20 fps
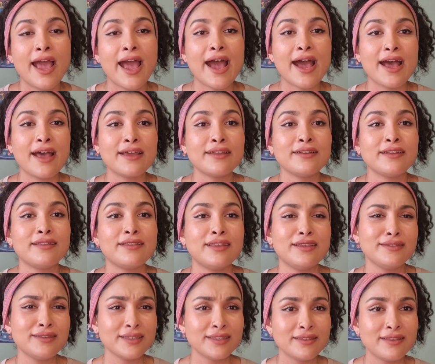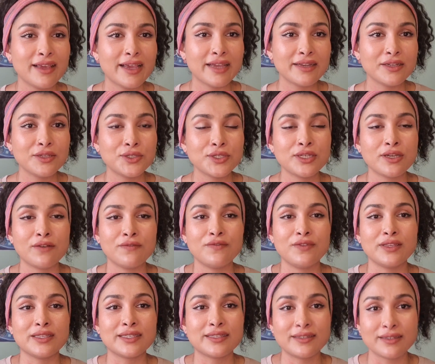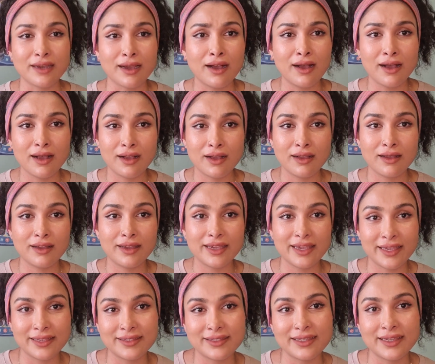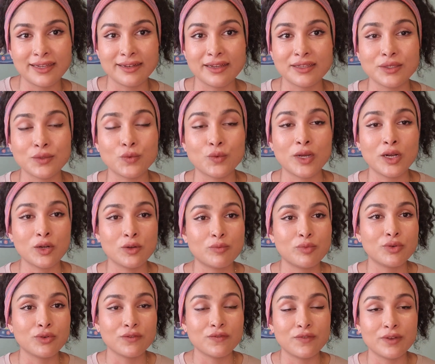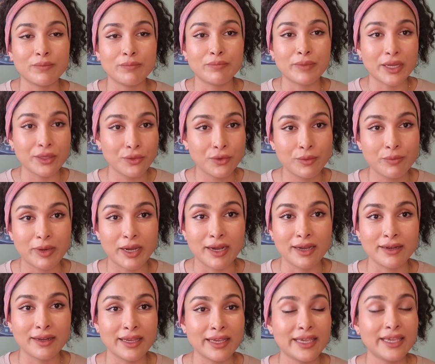and this is the energy of the star it's in as well, Purva Bhadrapada.